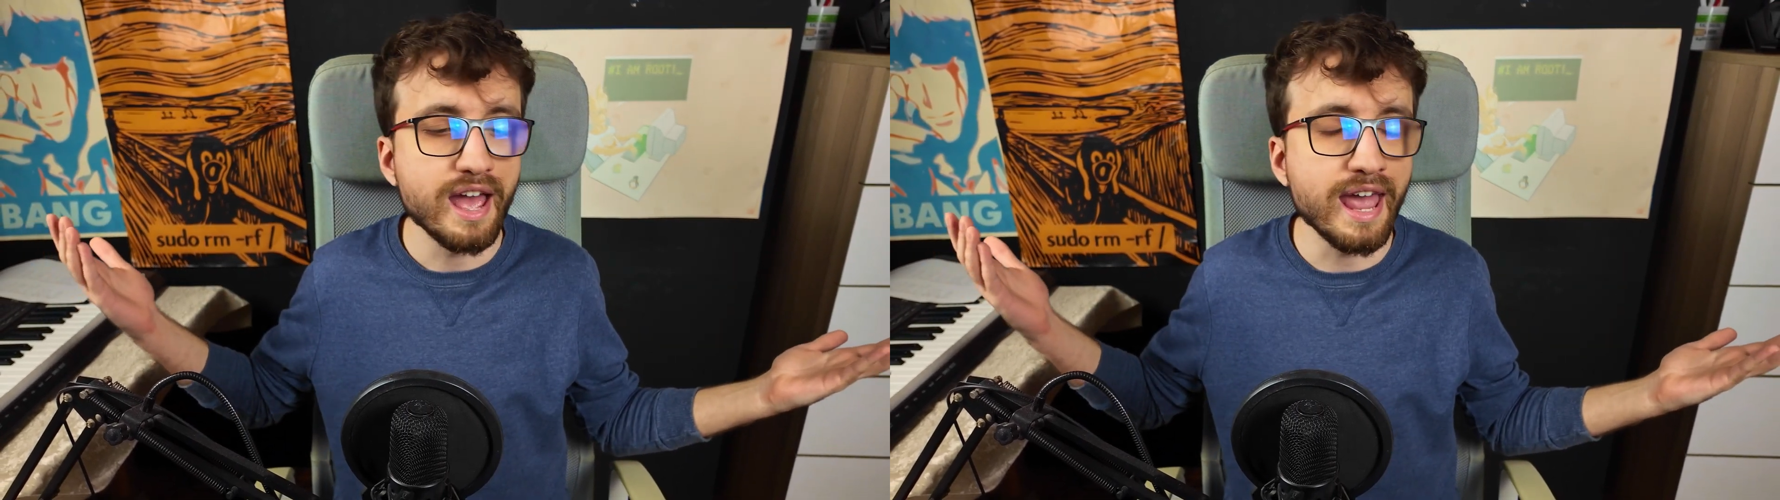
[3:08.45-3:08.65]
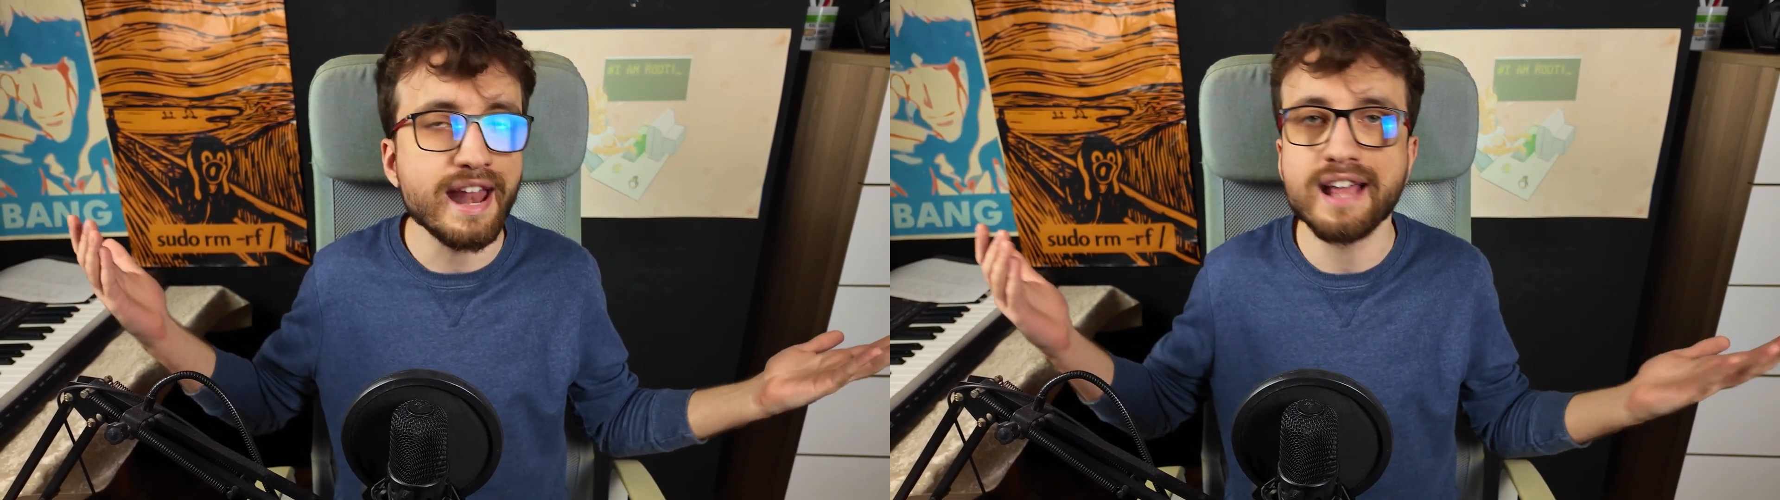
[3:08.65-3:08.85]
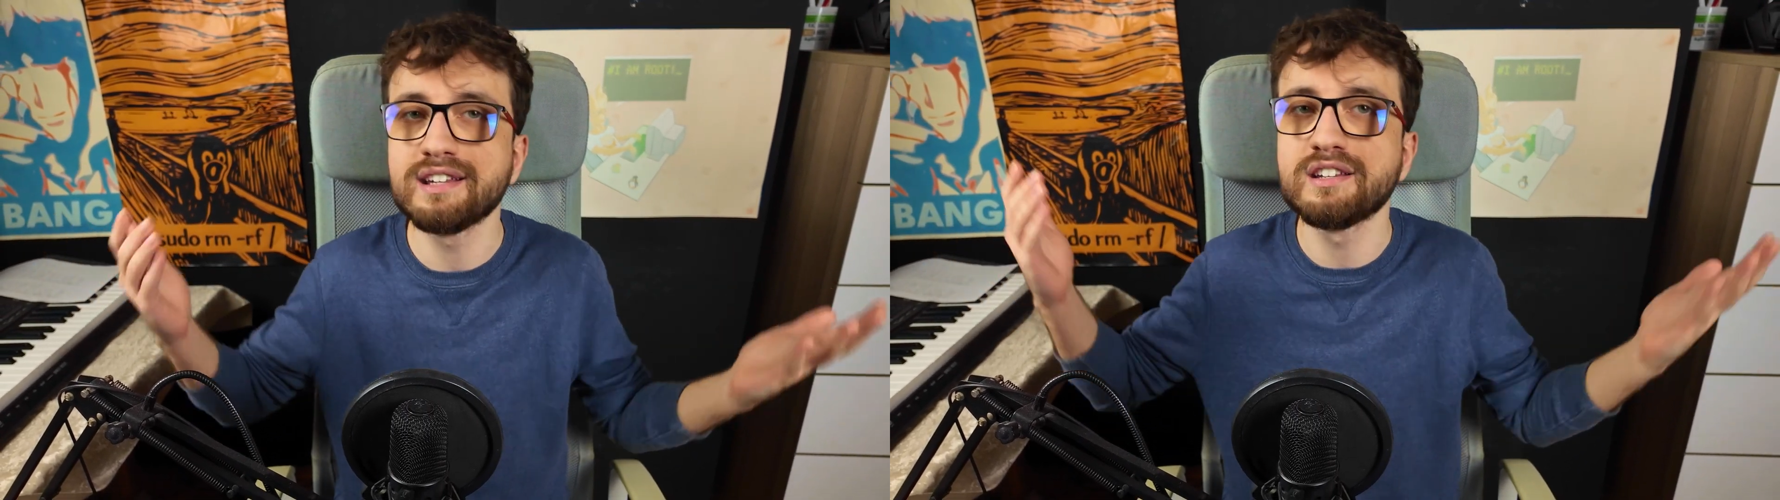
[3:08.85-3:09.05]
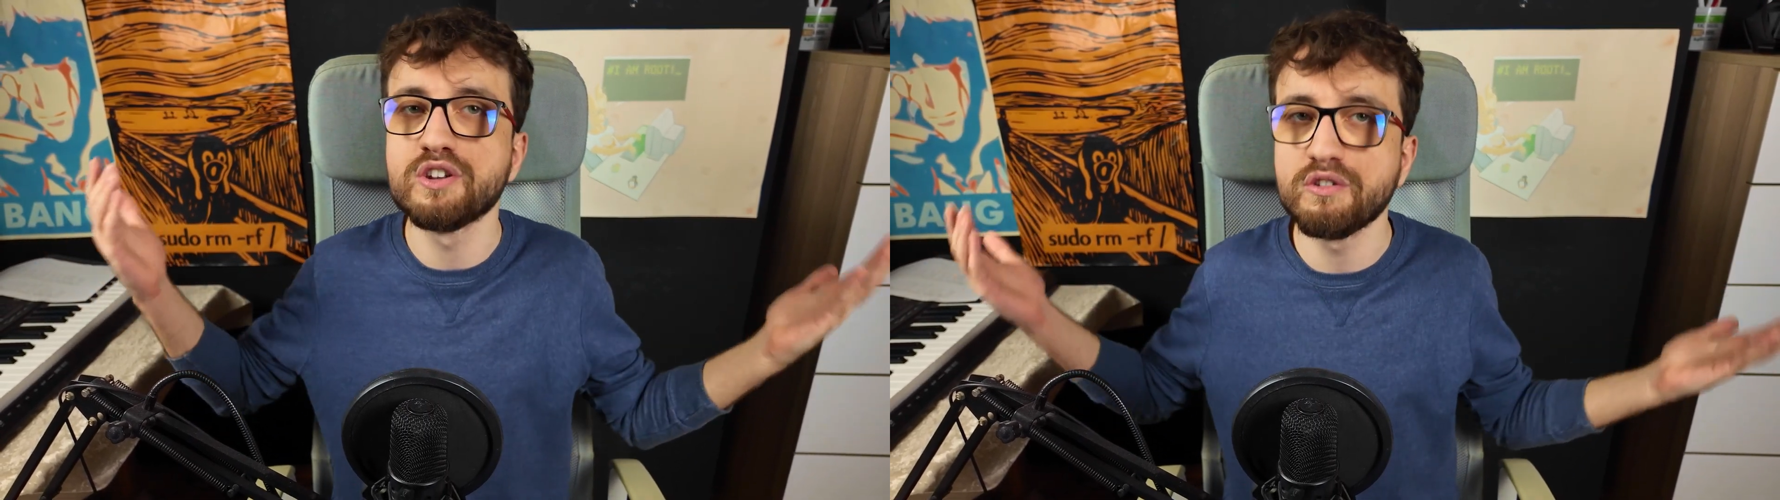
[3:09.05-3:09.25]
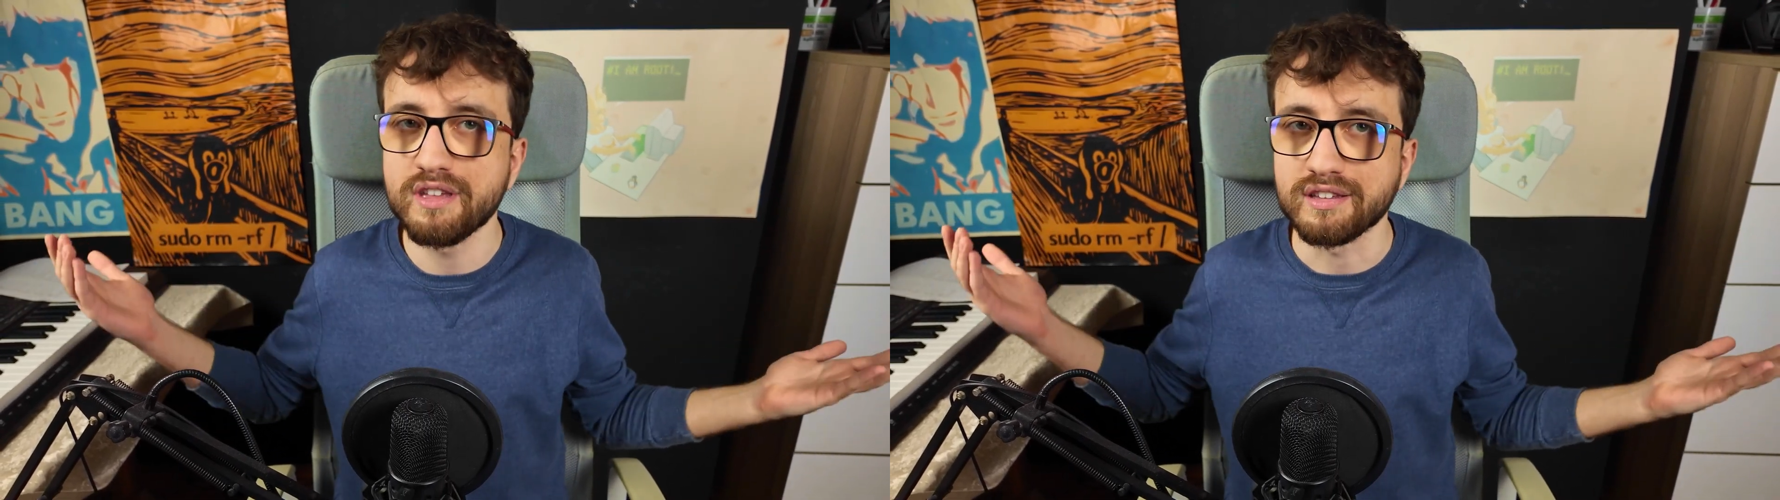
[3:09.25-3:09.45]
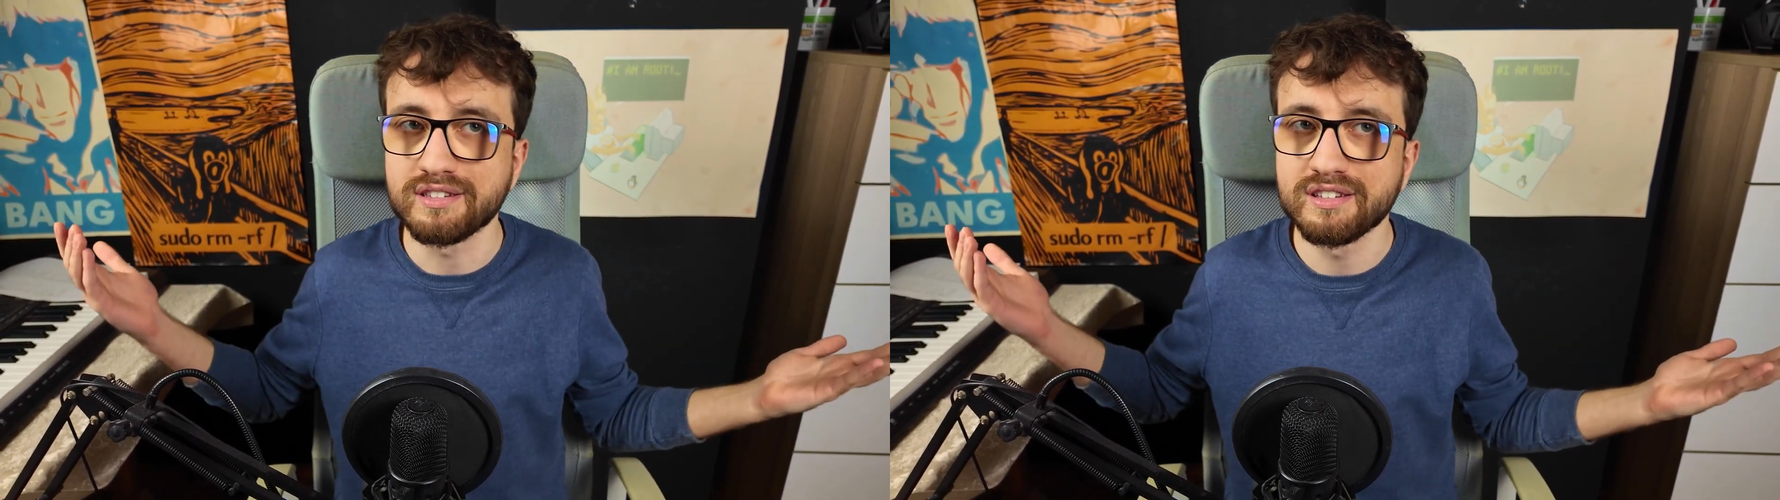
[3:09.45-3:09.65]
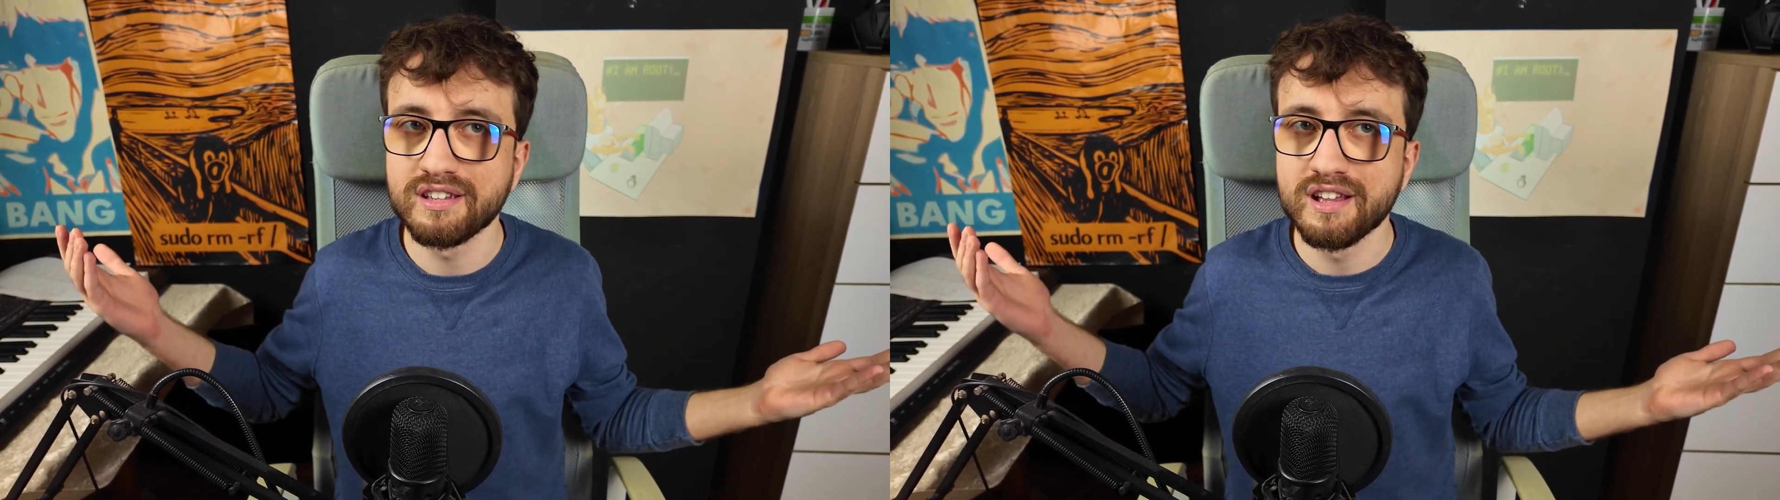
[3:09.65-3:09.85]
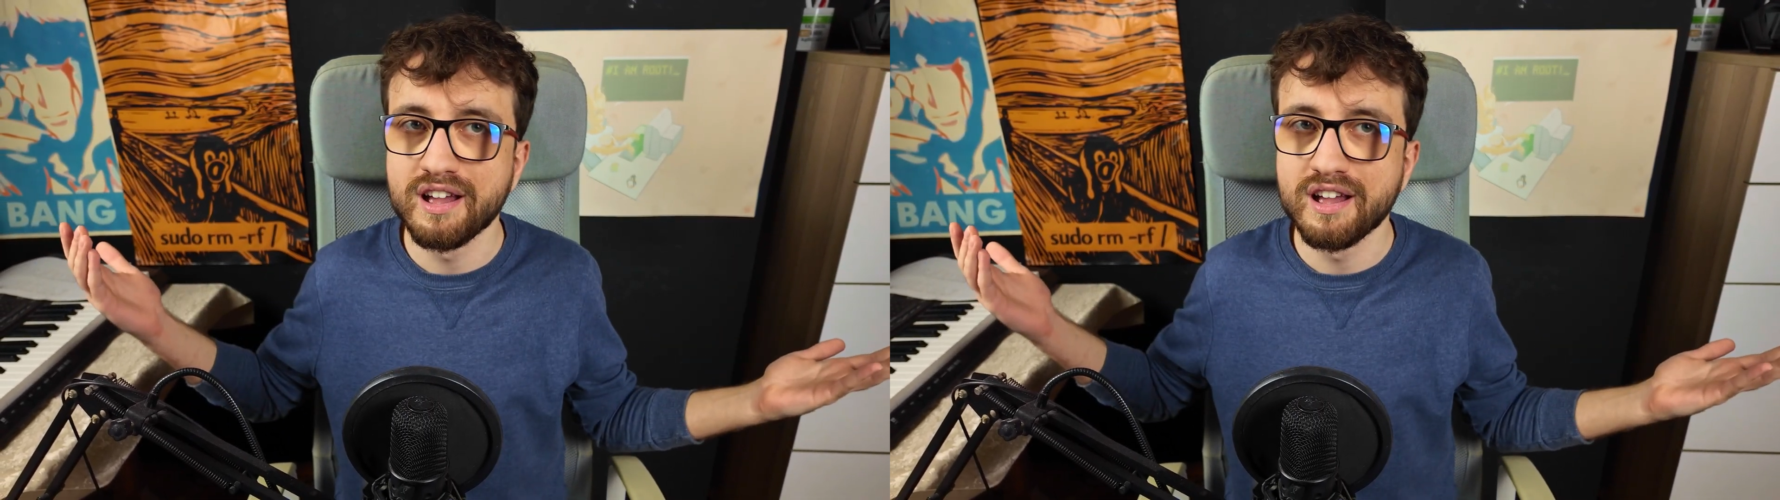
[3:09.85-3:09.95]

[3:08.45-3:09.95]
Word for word: and I didn't know this.